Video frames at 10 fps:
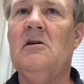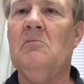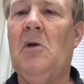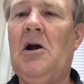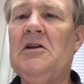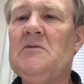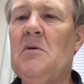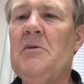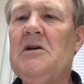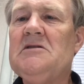Markets were
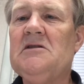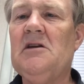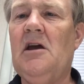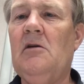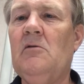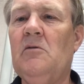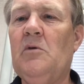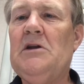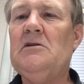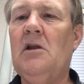mixed today with
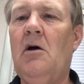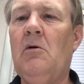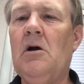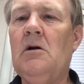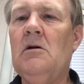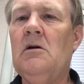wheat lower,